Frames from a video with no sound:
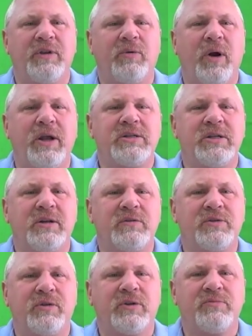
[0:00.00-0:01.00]
the right set of
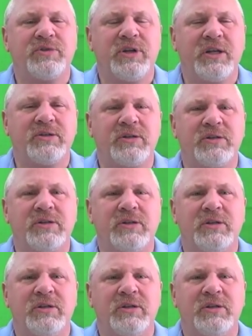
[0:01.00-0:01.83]
circumstances,